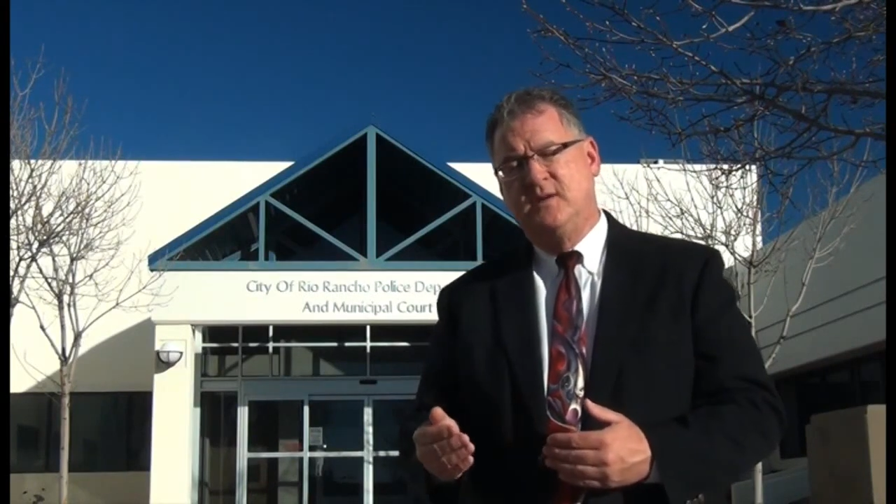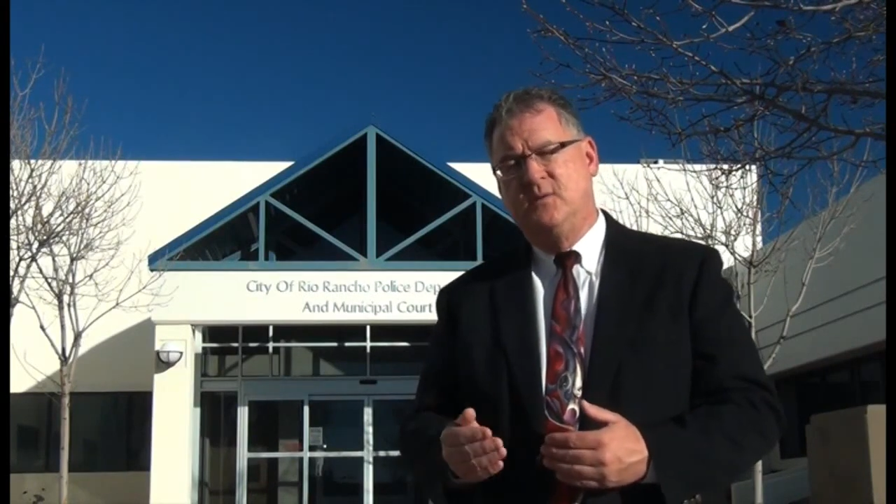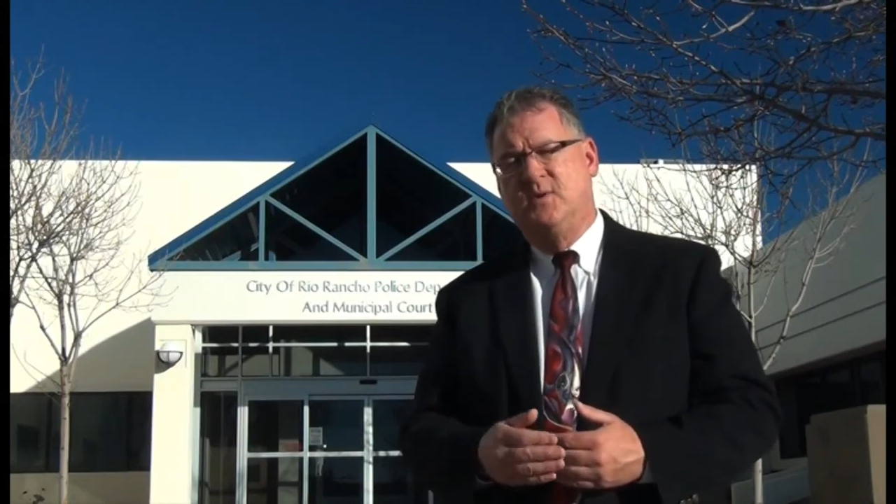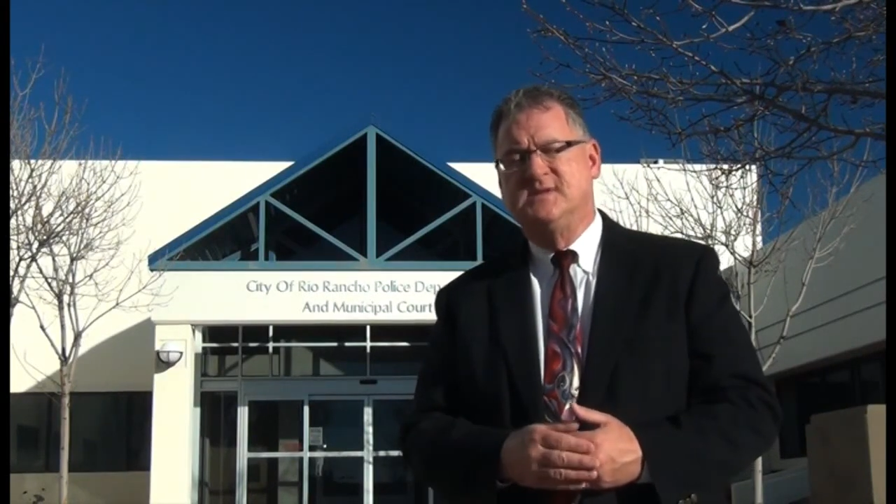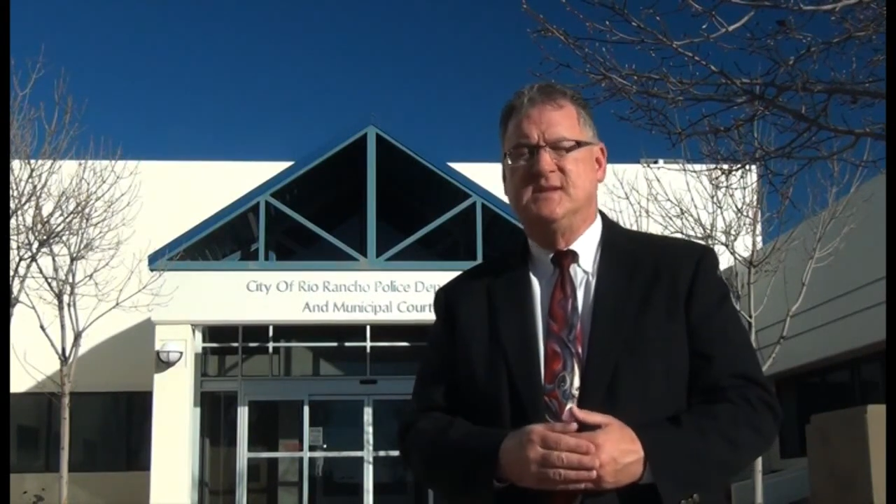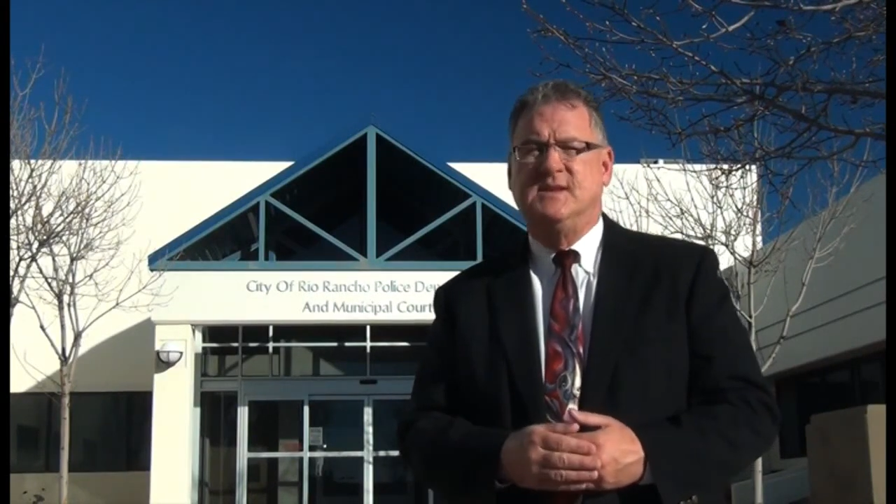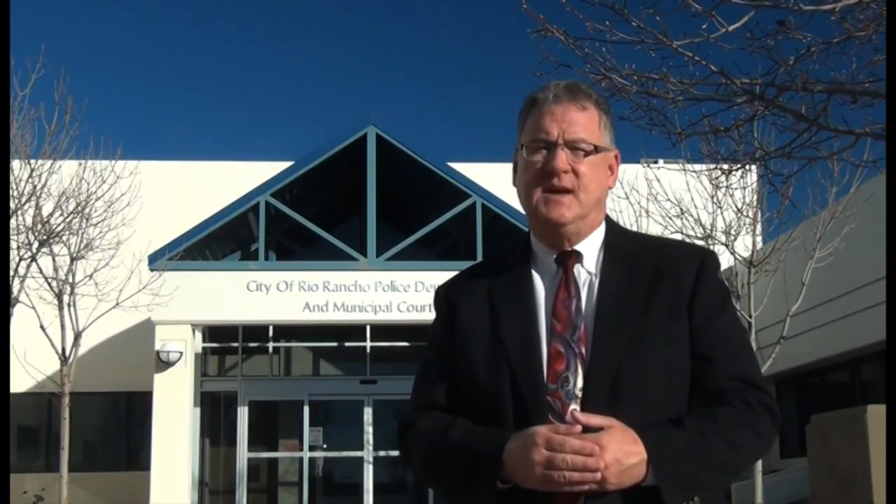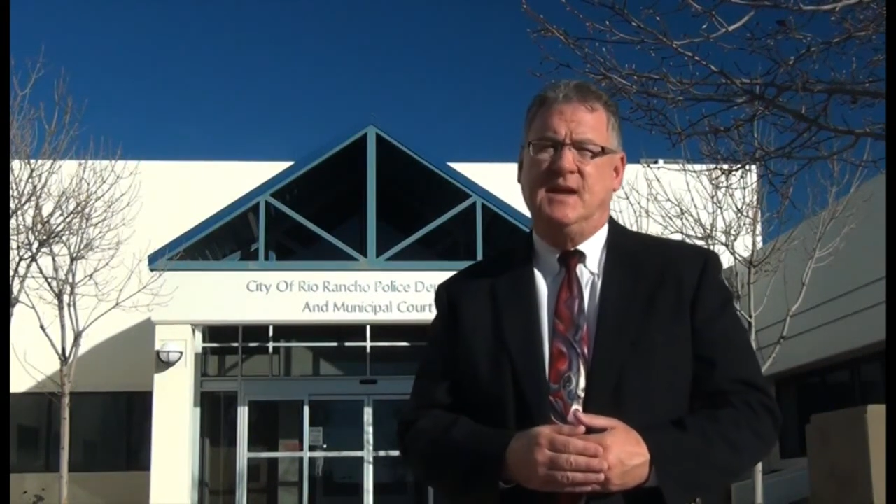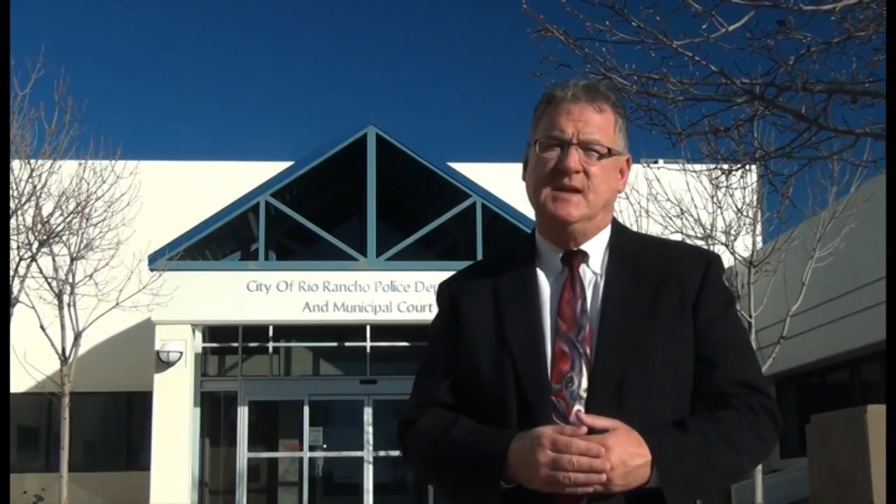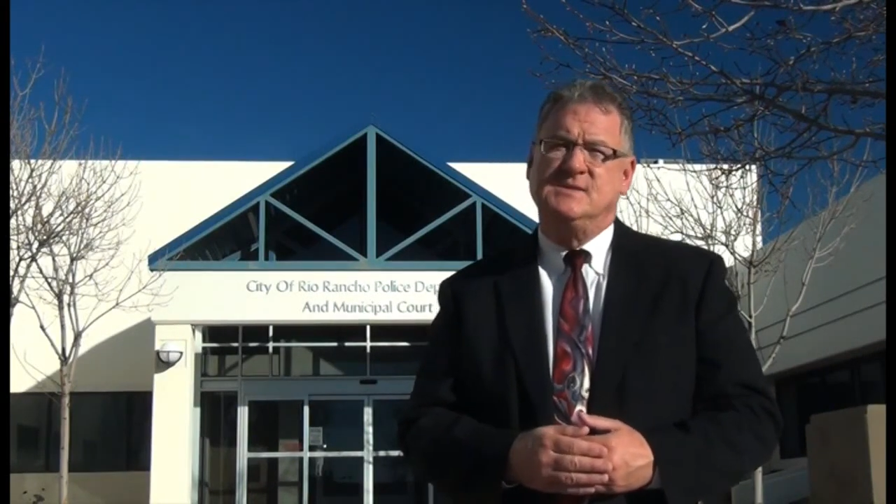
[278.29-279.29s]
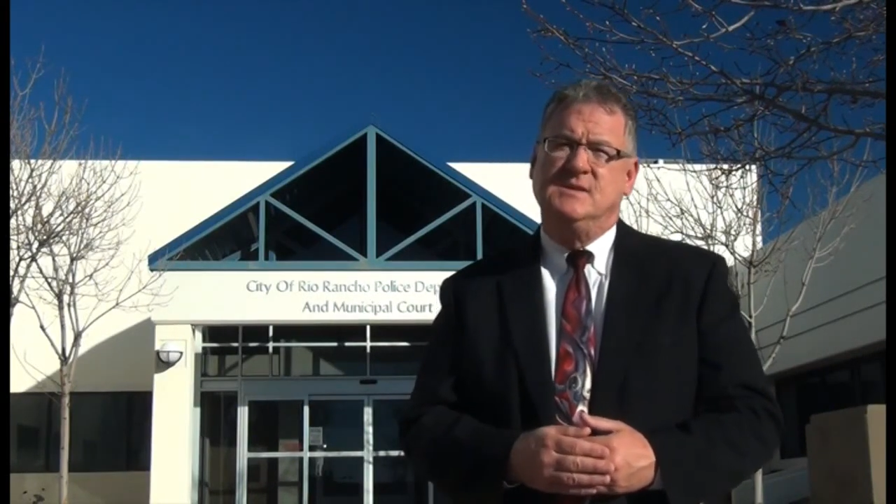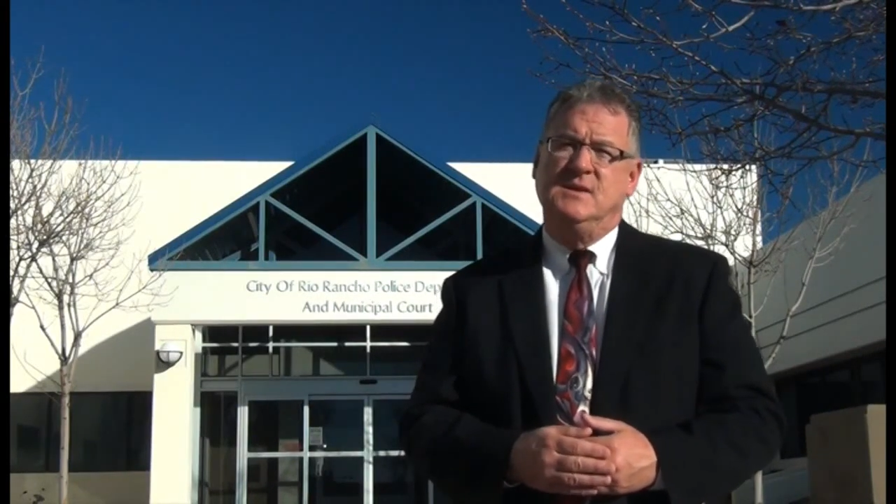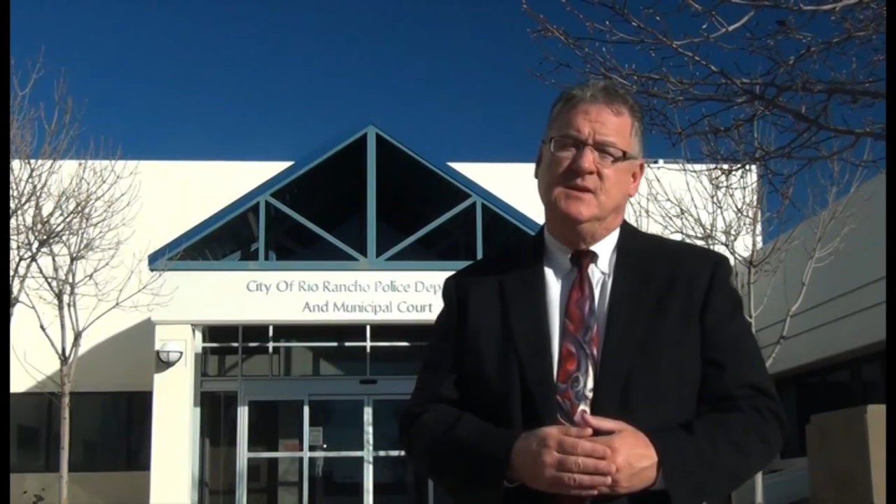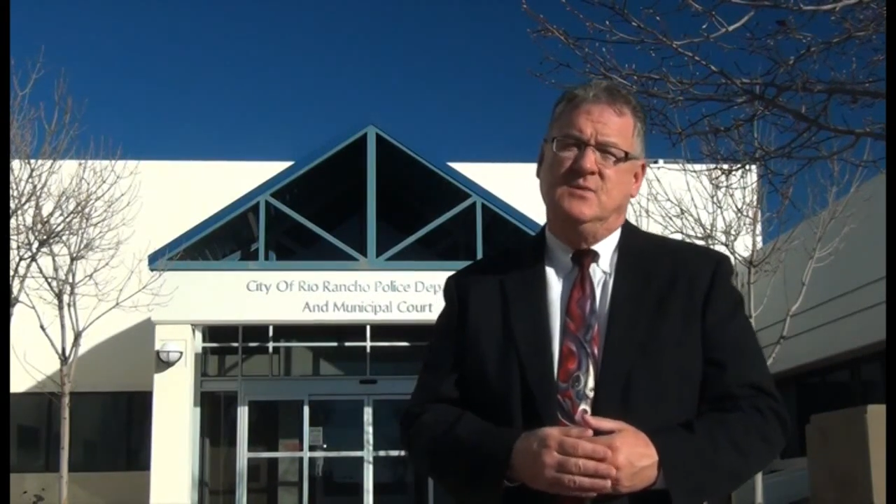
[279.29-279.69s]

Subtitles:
than it was in the 90s